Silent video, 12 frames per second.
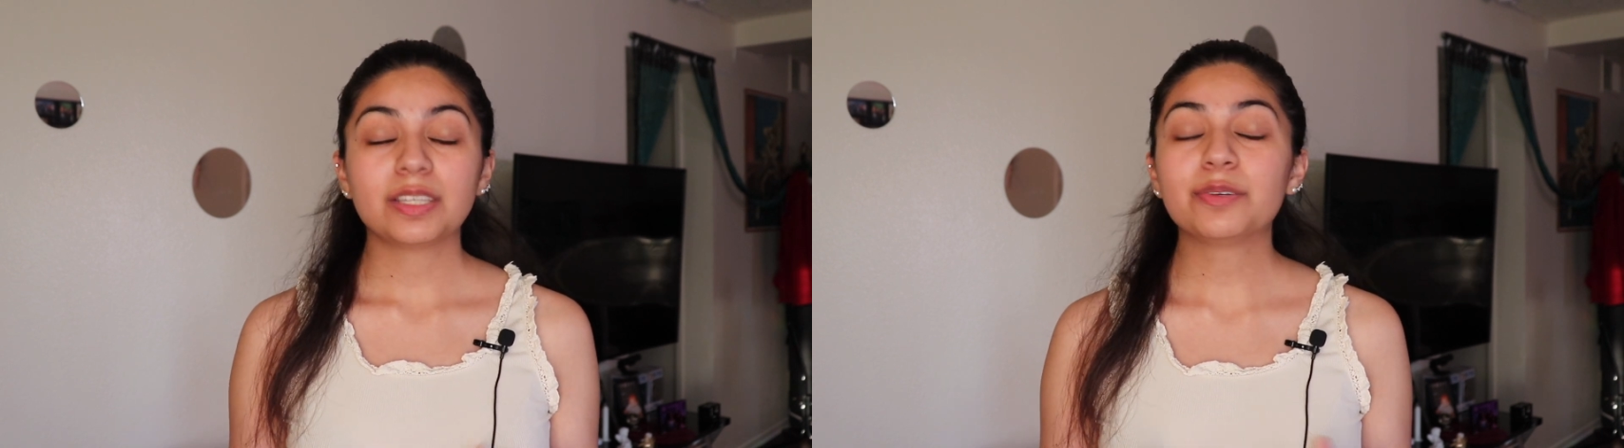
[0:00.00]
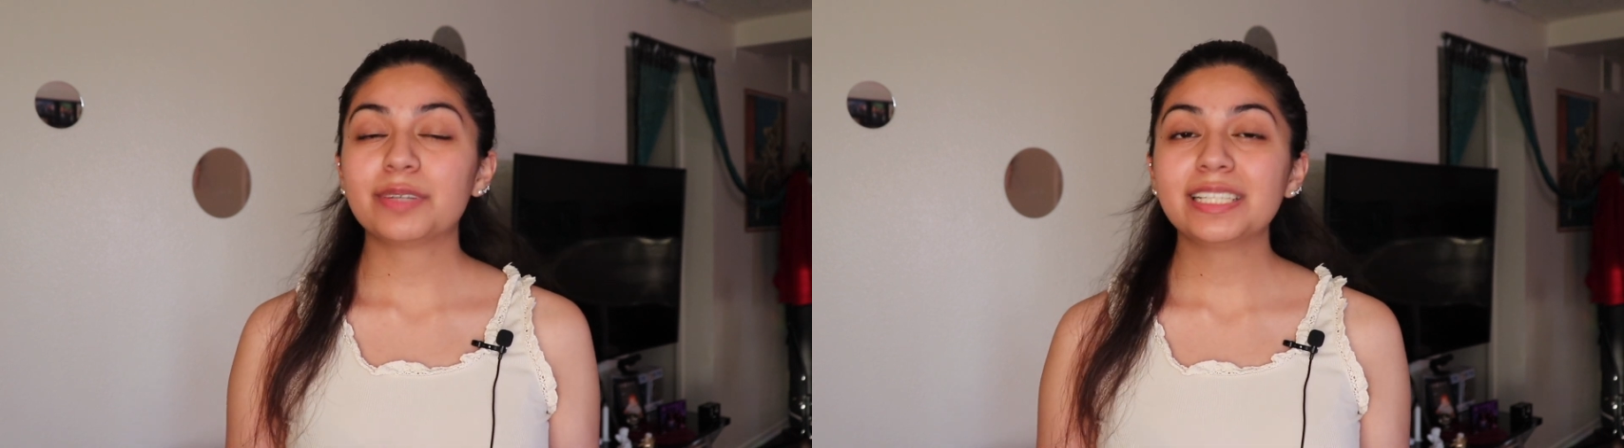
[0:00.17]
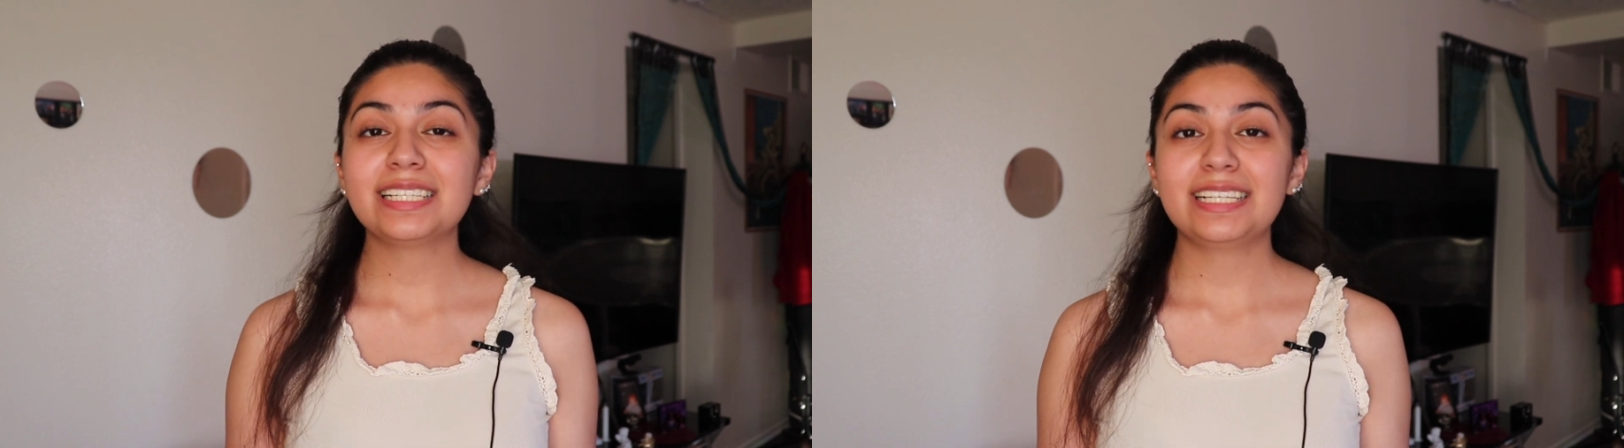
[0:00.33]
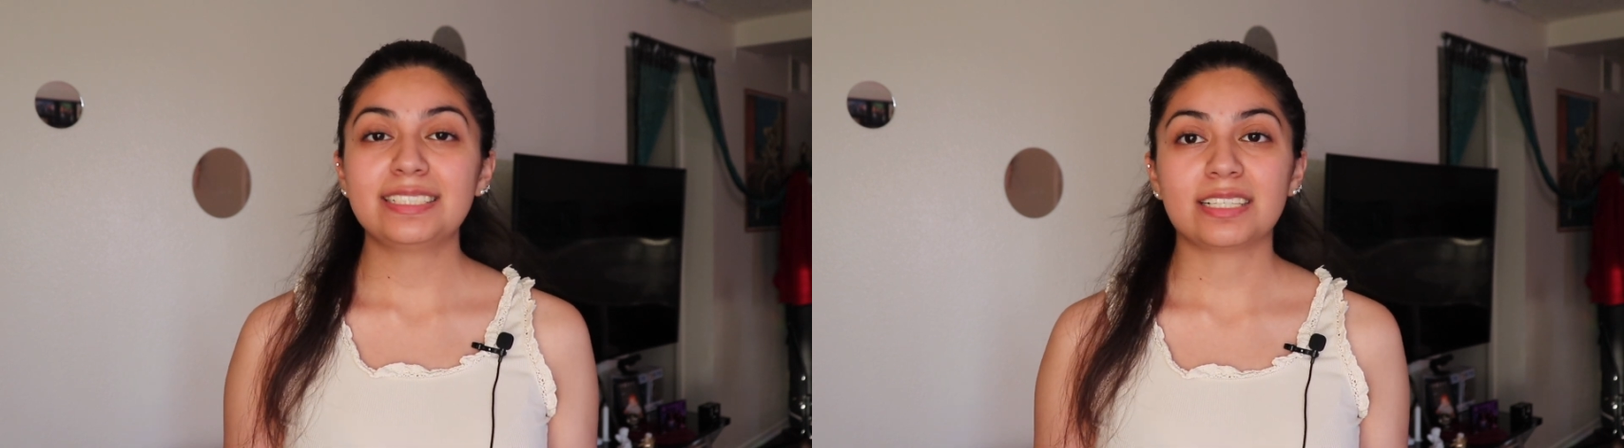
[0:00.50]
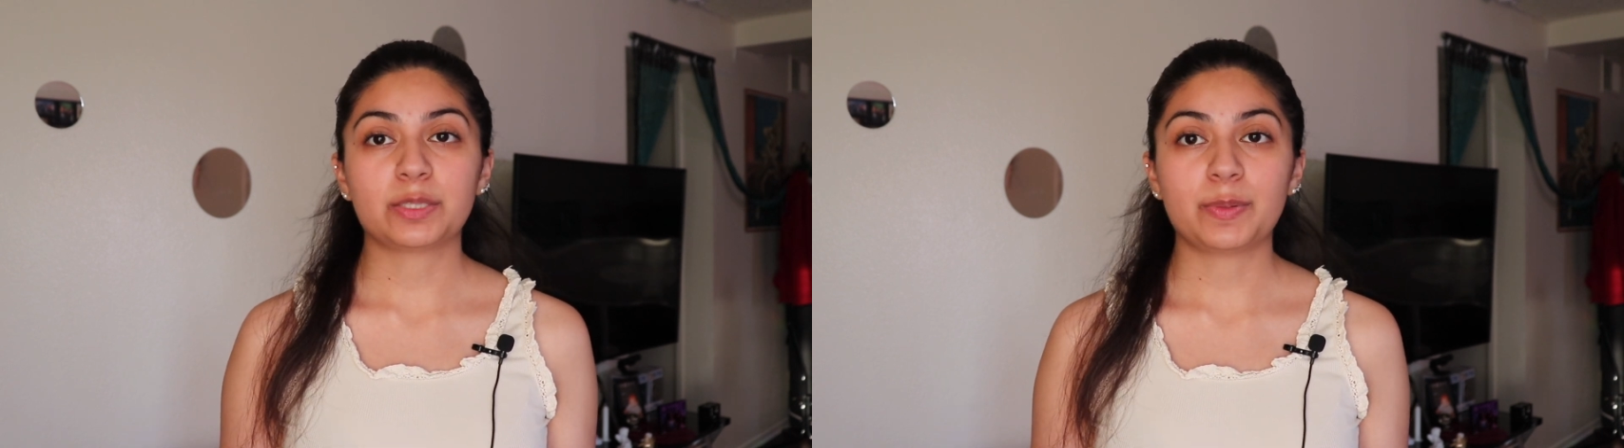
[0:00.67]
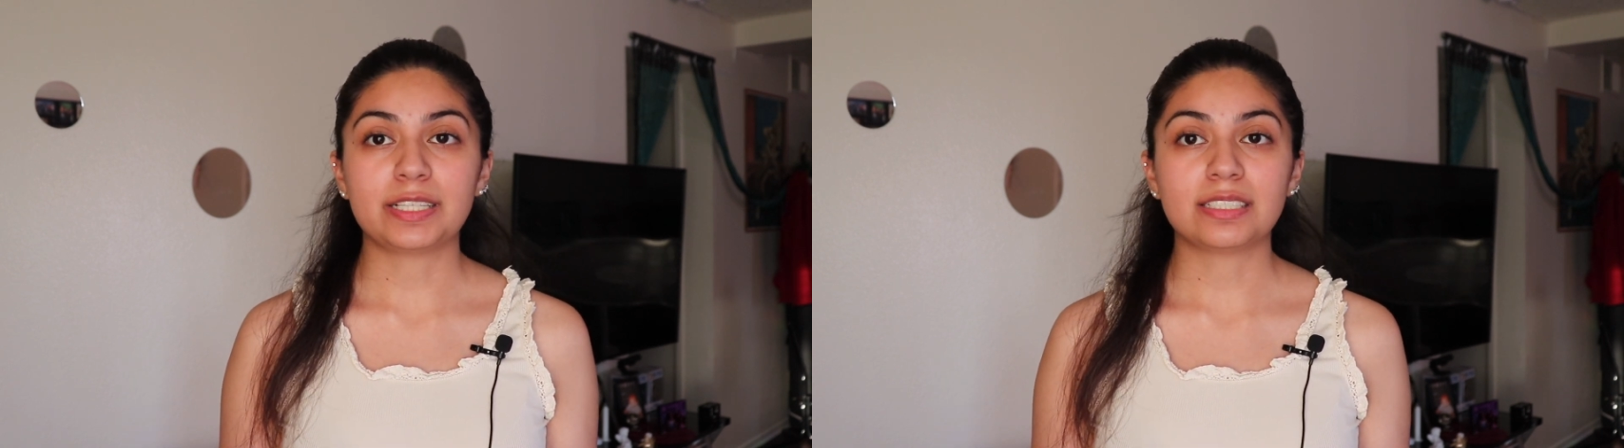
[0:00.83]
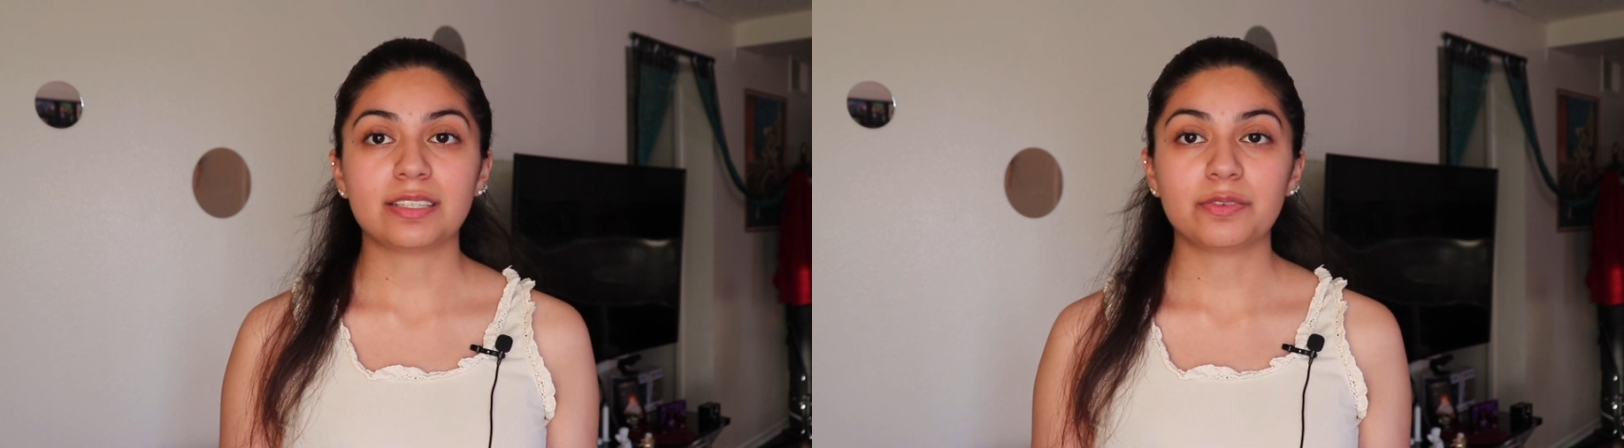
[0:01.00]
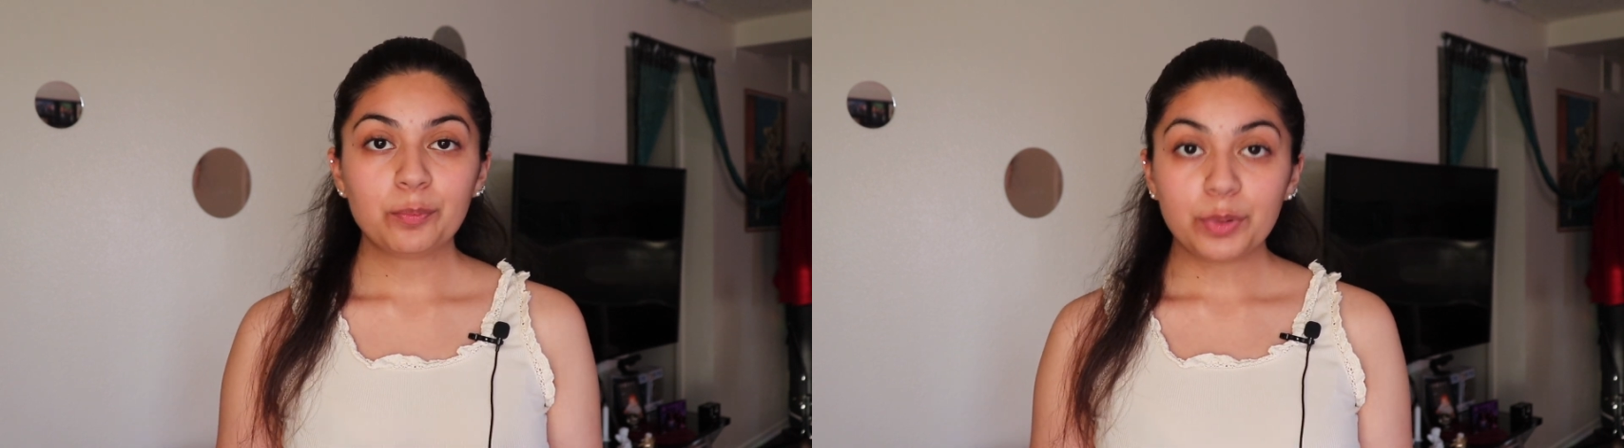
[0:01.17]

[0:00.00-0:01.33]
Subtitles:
It really is expensive.